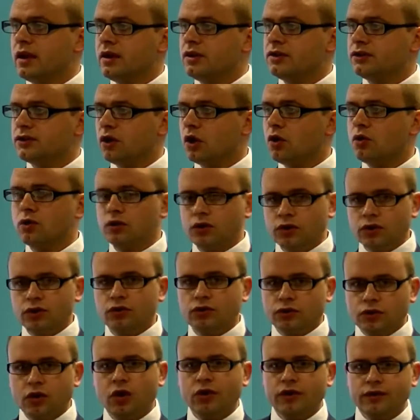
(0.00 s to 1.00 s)
So
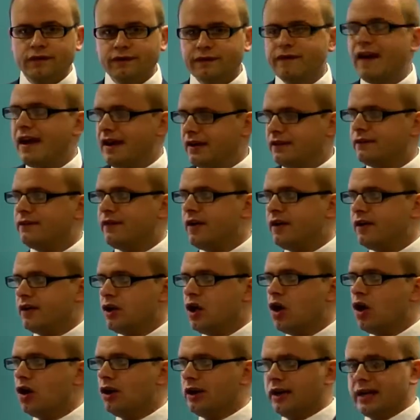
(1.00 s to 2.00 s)
you're kind of vetted
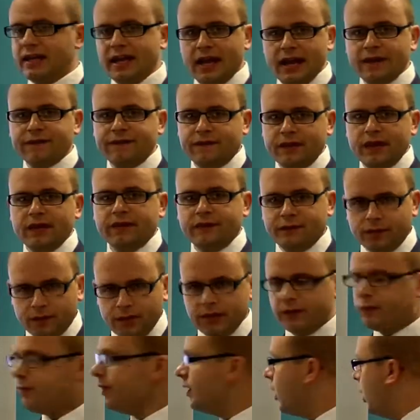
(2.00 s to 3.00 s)
very early.
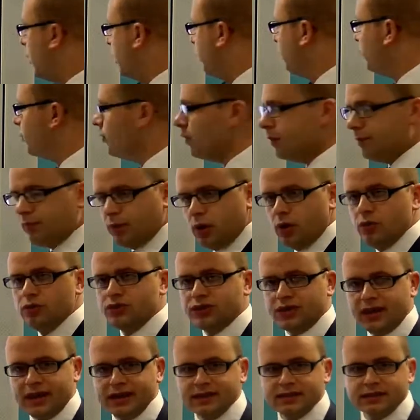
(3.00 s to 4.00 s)
If we go through the
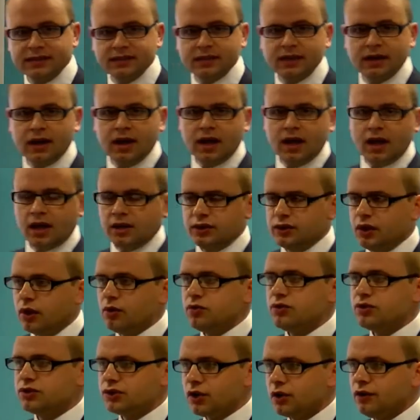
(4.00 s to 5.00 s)
process, you know,
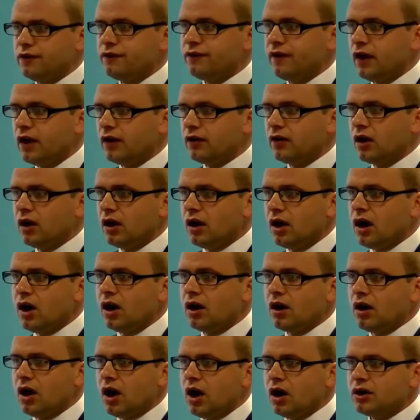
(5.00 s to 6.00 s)
so far
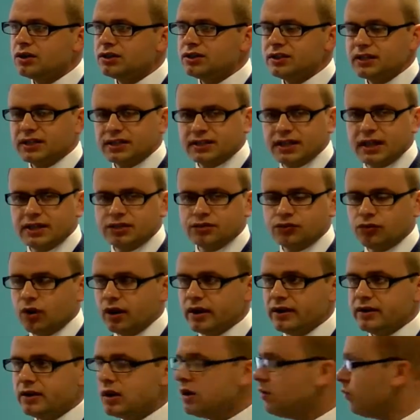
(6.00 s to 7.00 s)
our success
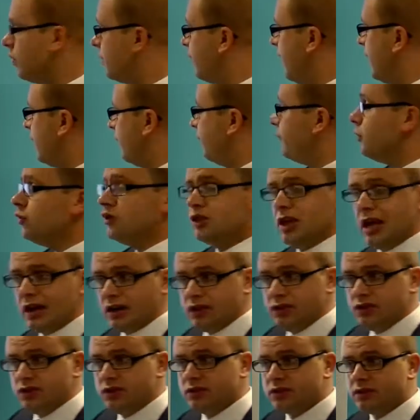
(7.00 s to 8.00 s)
rate, we've had a few
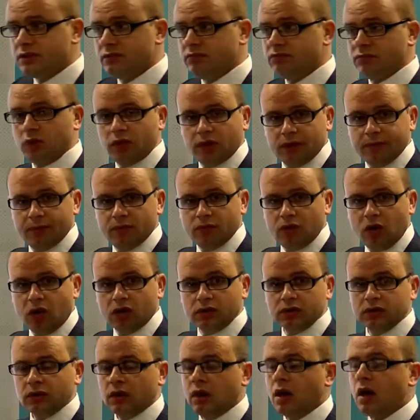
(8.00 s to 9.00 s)
challenges, don't get me
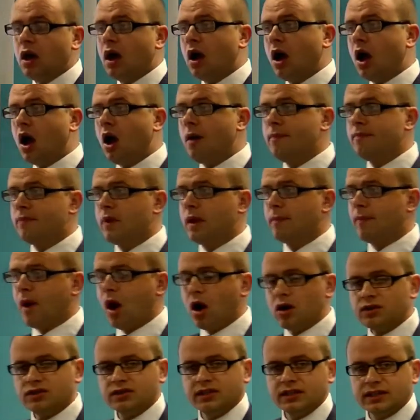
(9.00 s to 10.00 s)
wrong, but
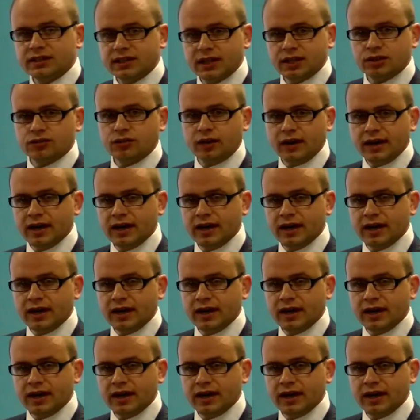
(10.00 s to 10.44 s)
our success